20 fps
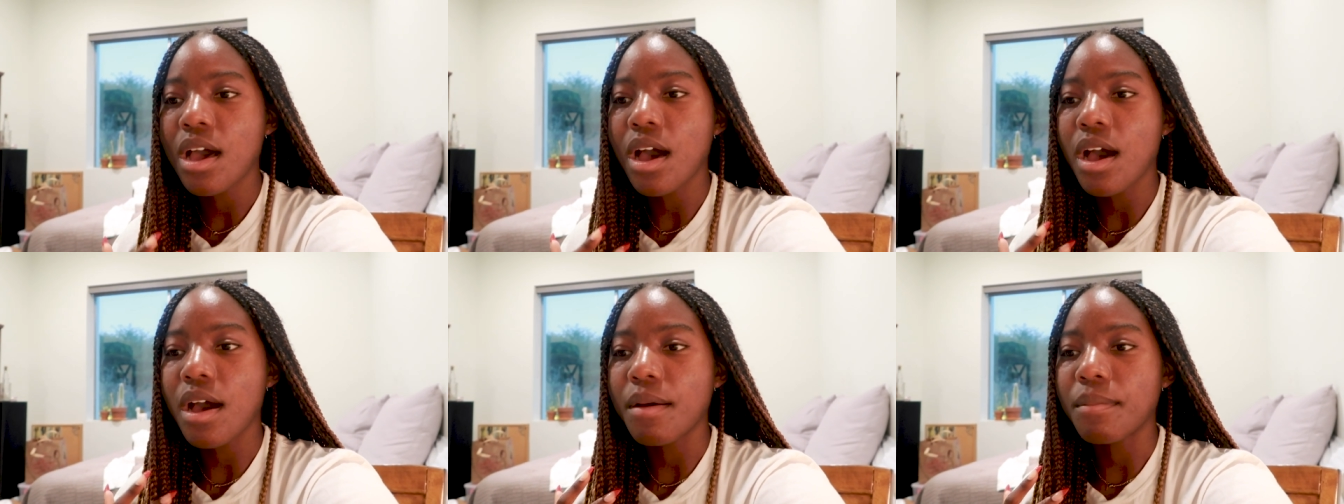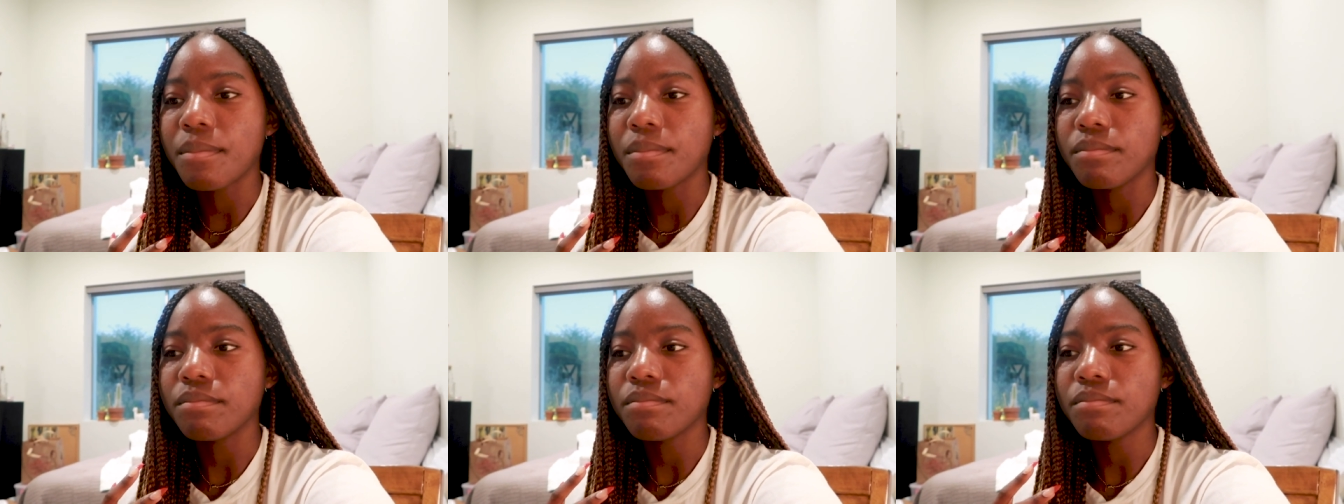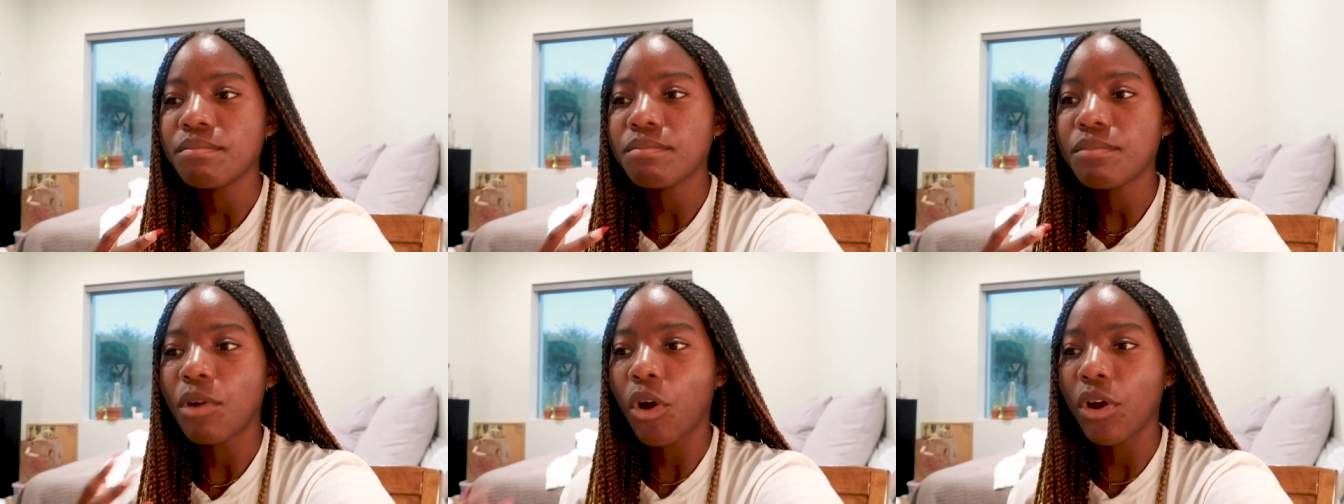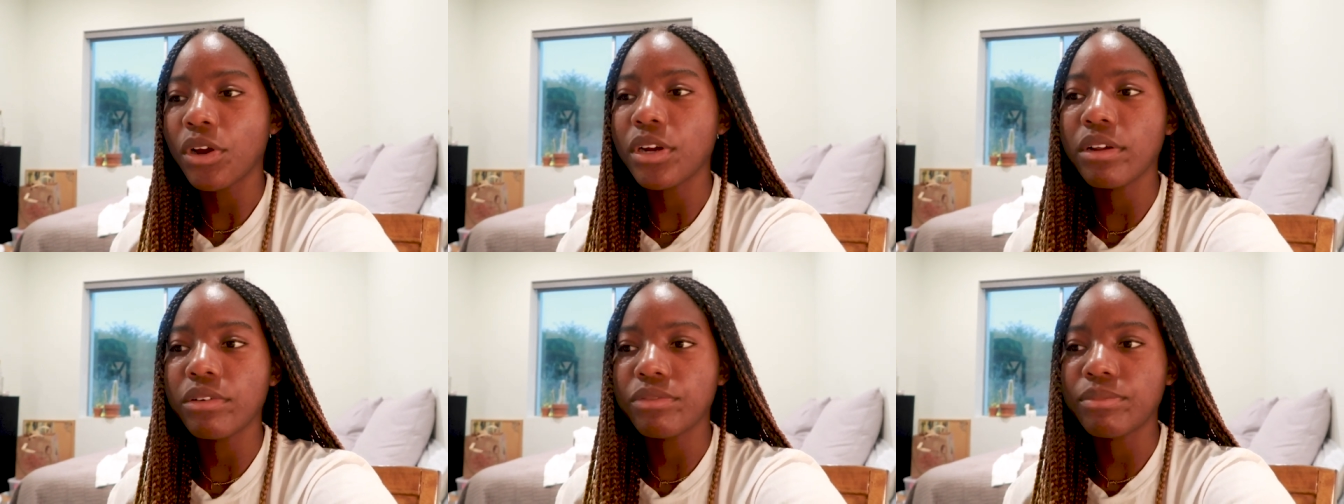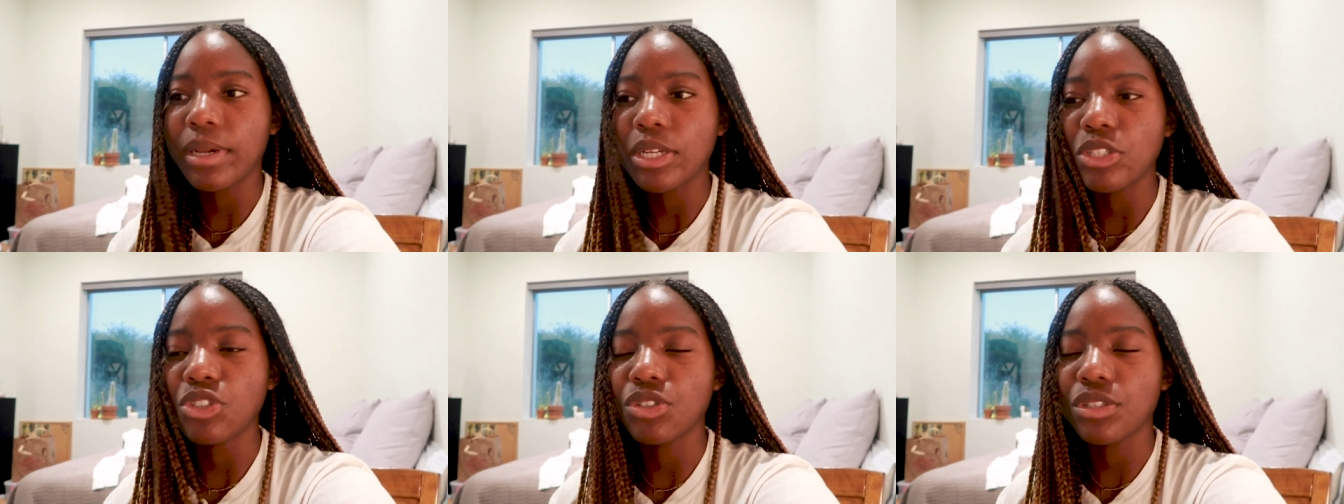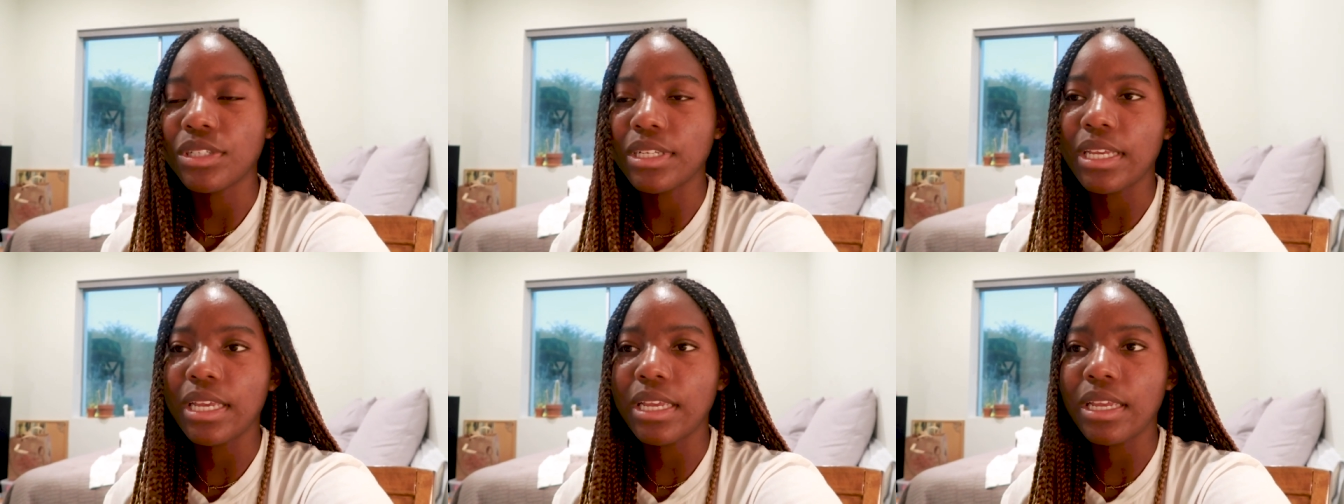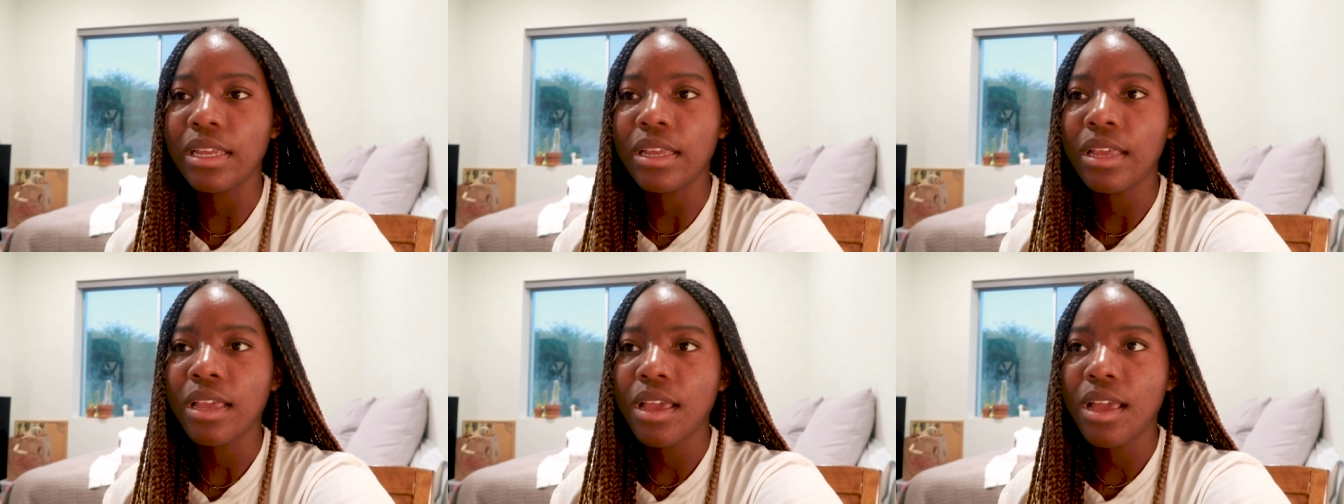um, part of my
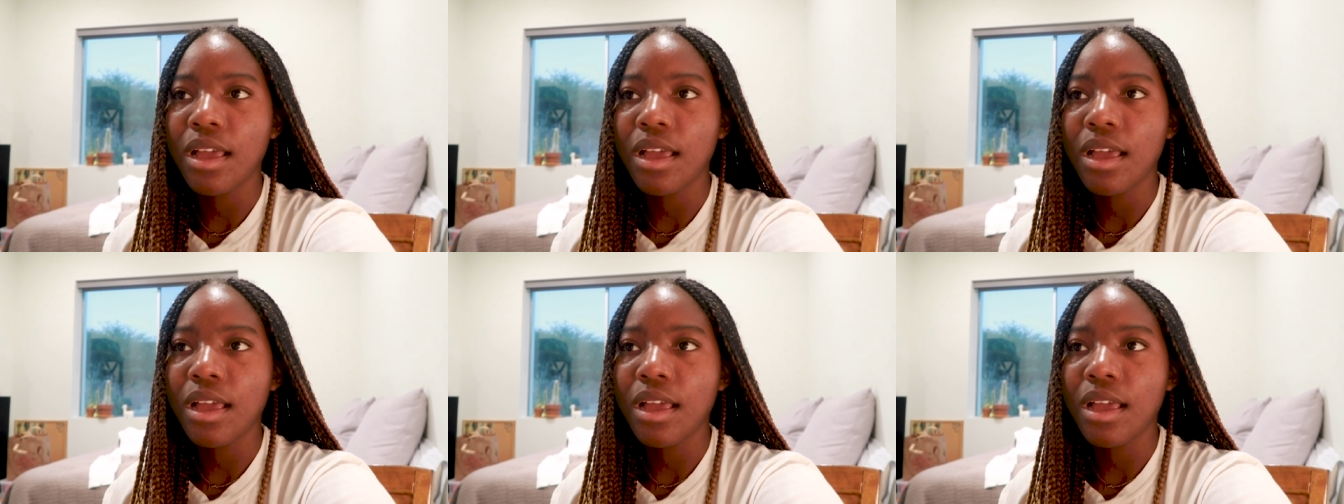journey